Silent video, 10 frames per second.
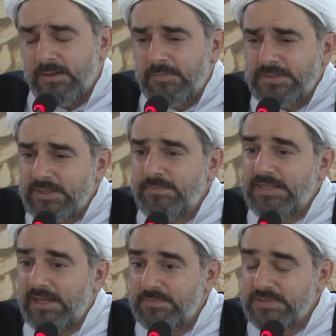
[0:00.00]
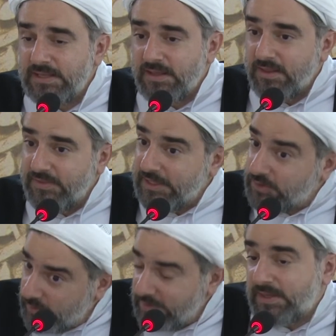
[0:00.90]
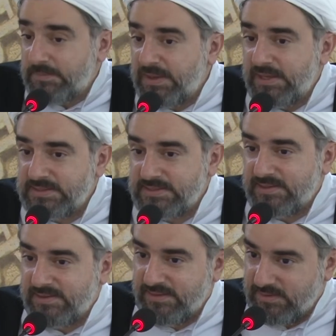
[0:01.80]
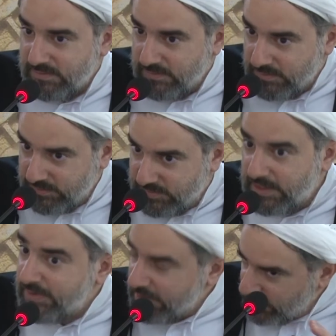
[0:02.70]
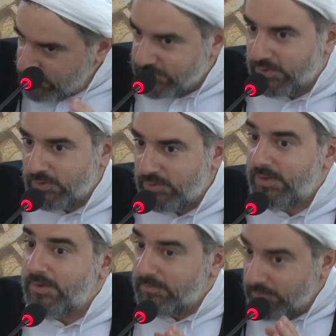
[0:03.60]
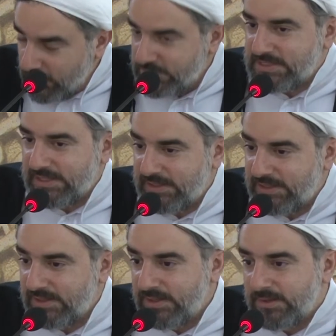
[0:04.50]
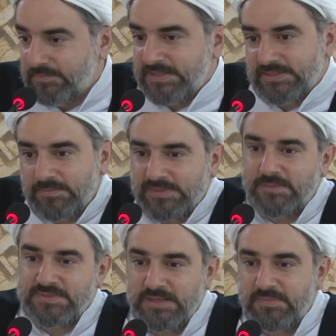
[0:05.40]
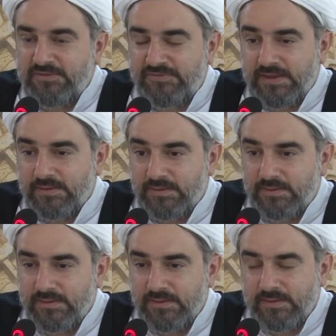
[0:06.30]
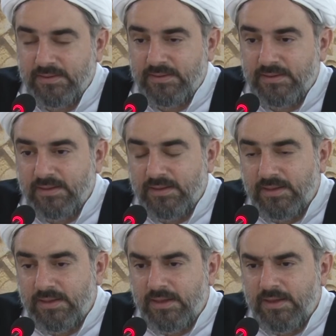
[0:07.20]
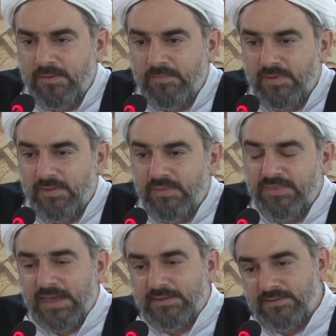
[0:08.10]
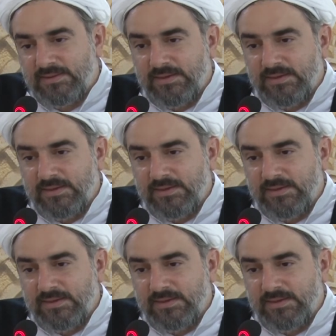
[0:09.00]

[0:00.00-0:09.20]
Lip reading: But sometimes they're doing their best, they're in control mostly, but sometimes they may fail. That